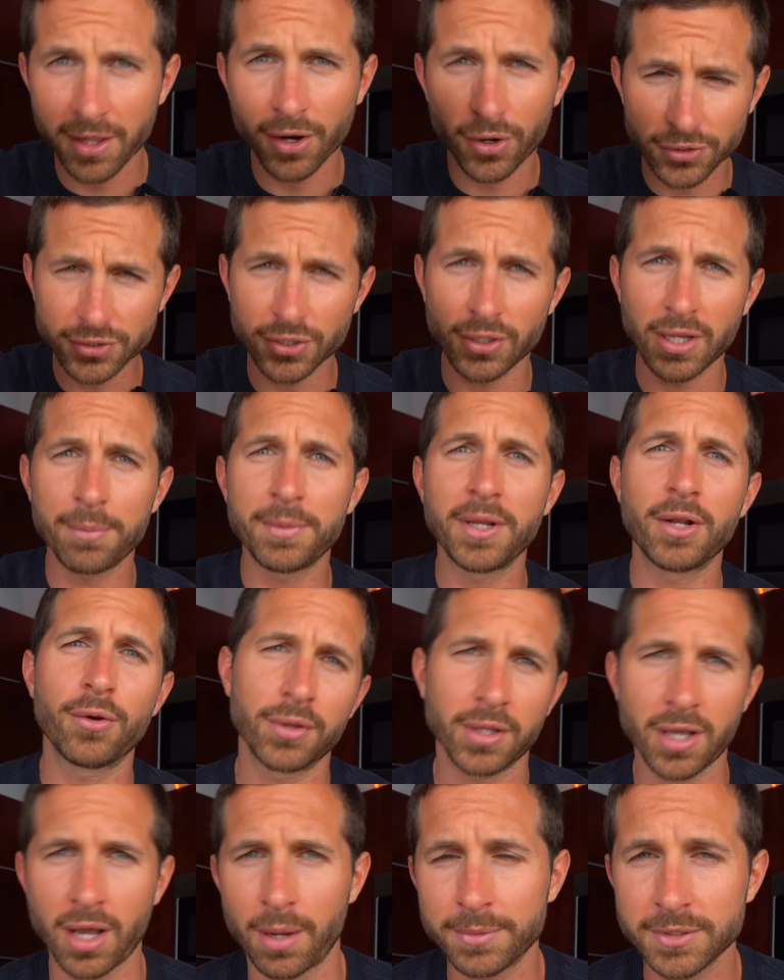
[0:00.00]
then also let me know in
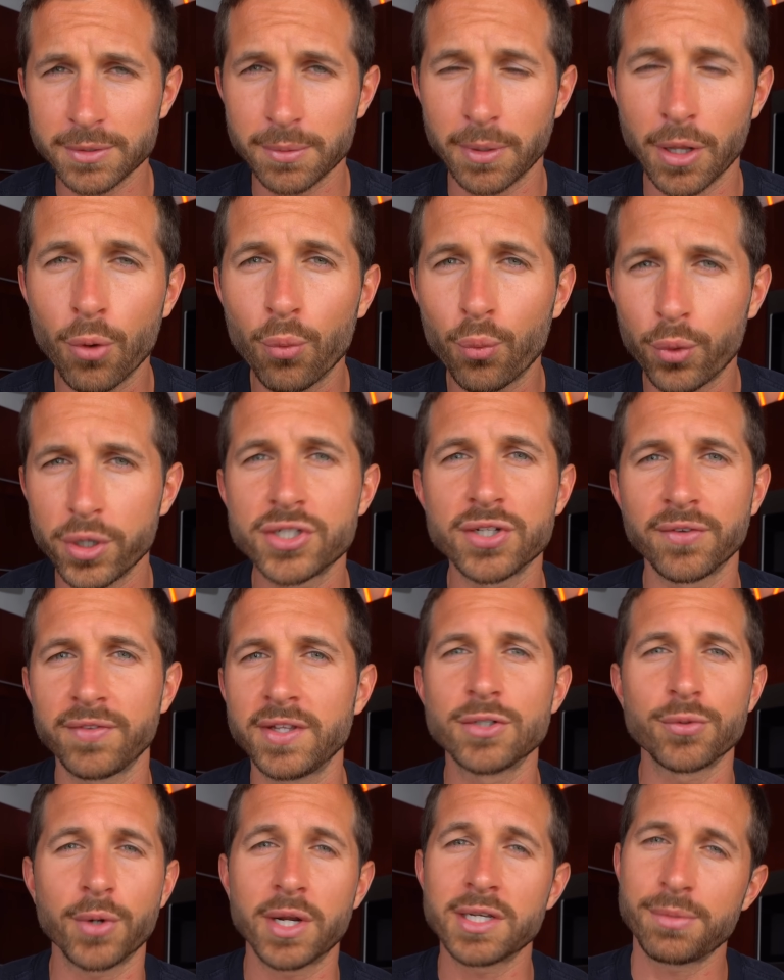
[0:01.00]
the comments below which of
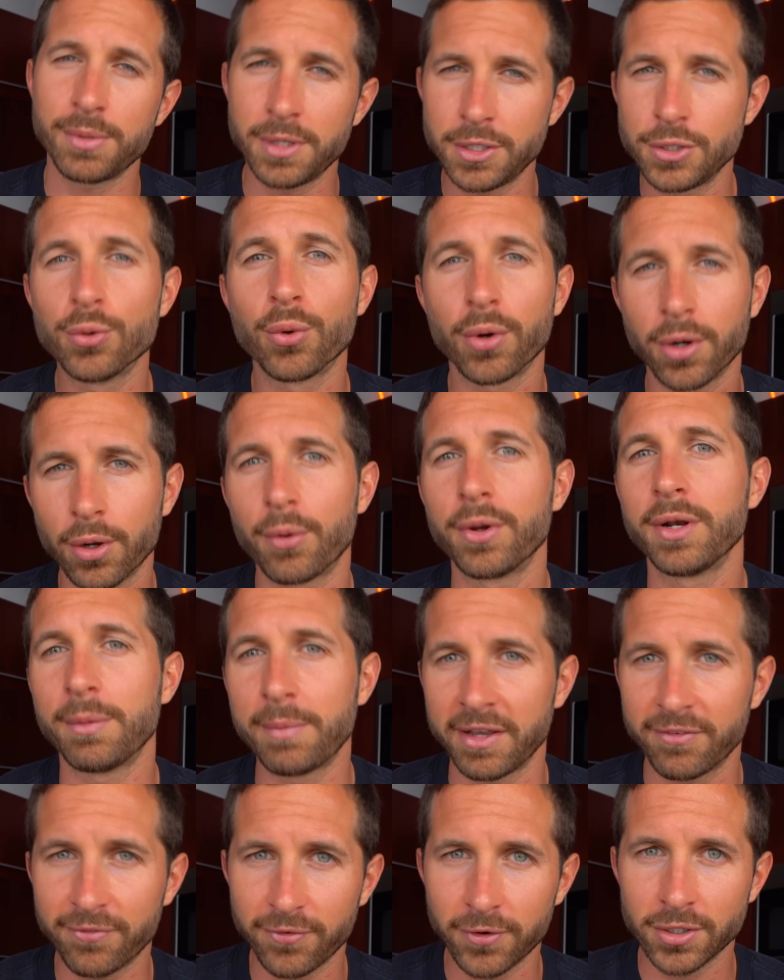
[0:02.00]
these recipes you are going to
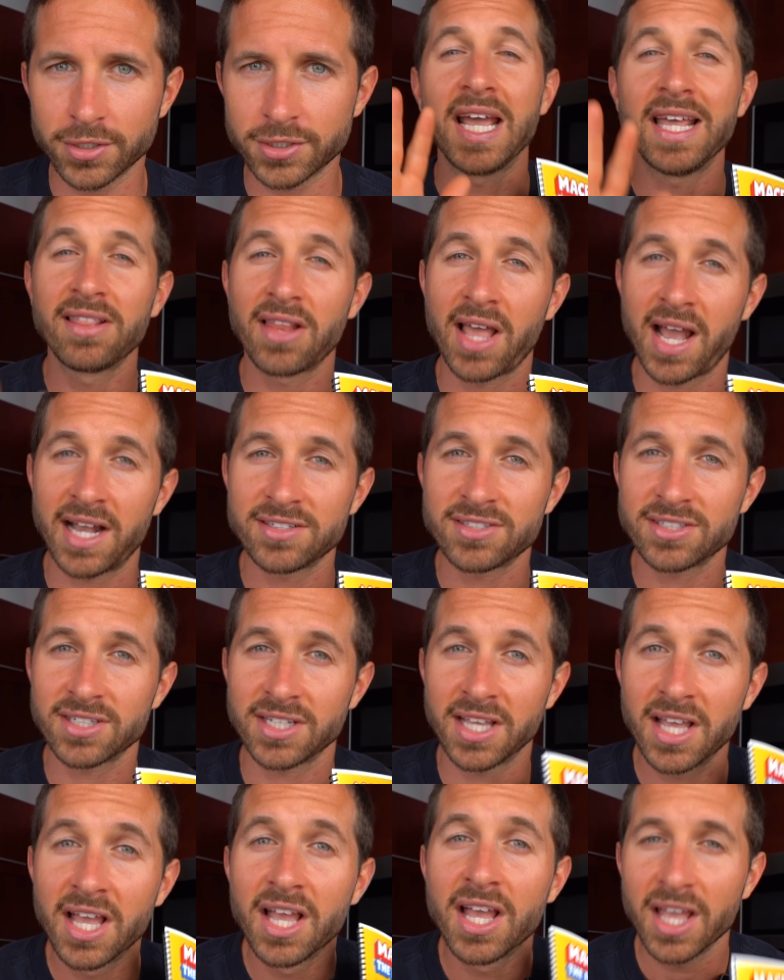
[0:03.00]
make first. And
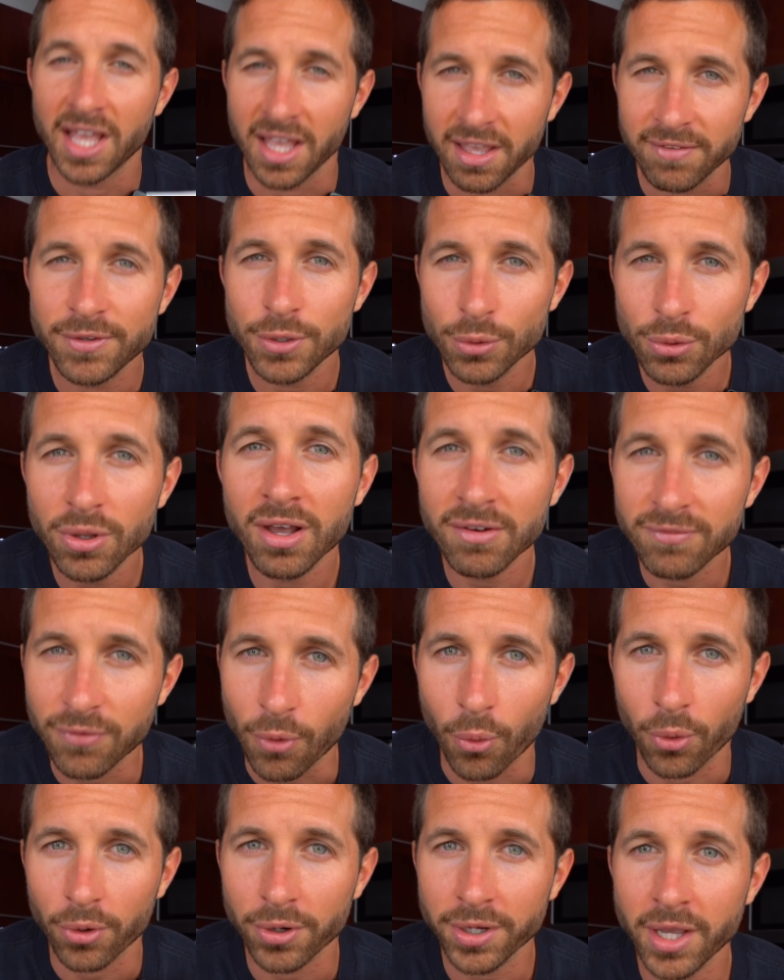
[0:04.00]
lastly, if you love
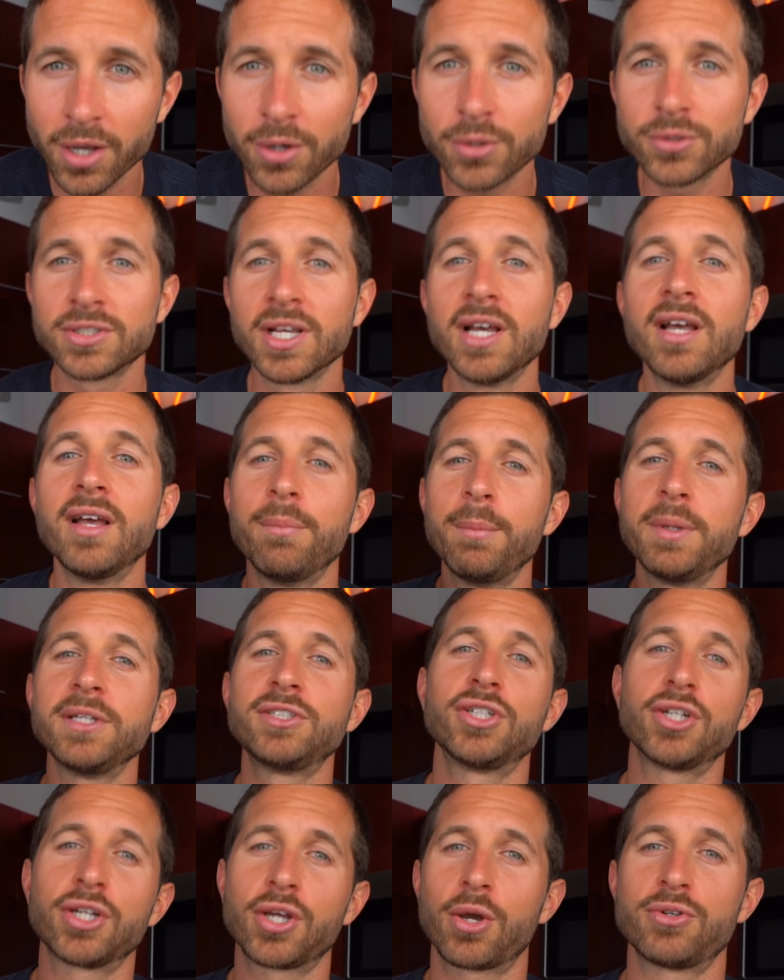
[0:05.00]
Oreos, make
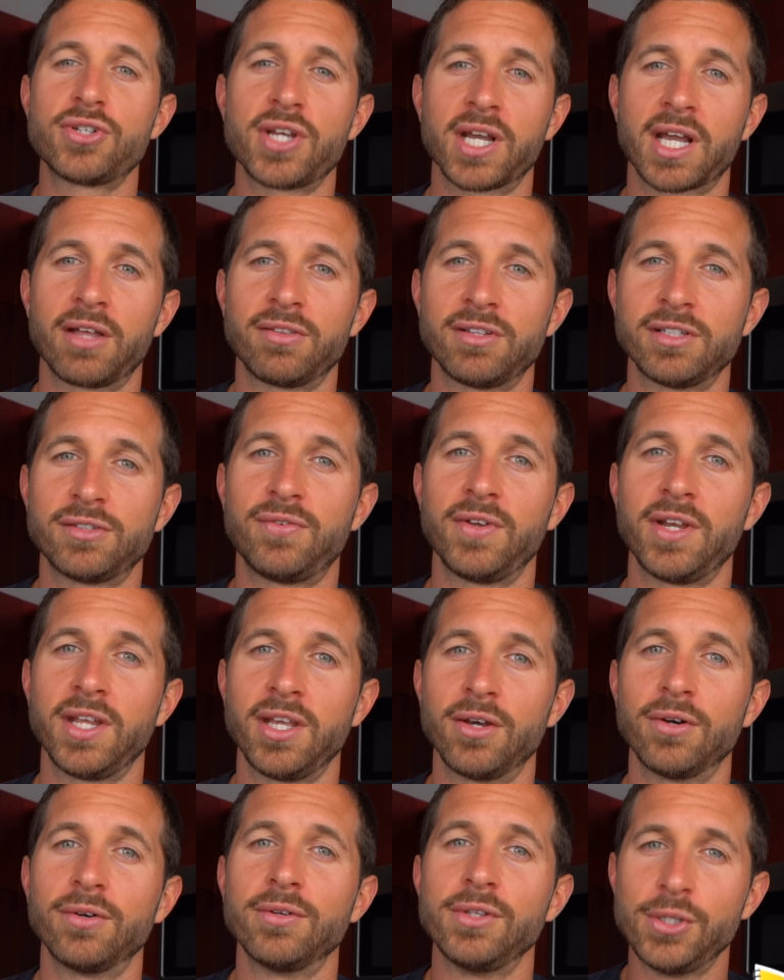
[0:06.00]
sure to go check out this
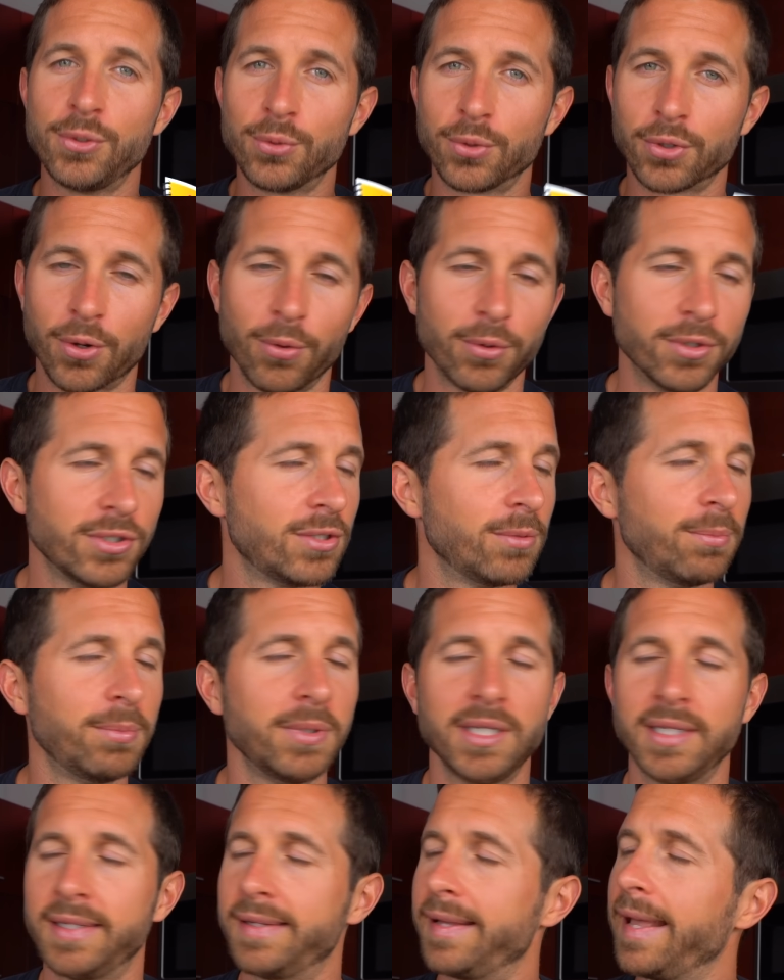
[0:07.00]
video. You are going to be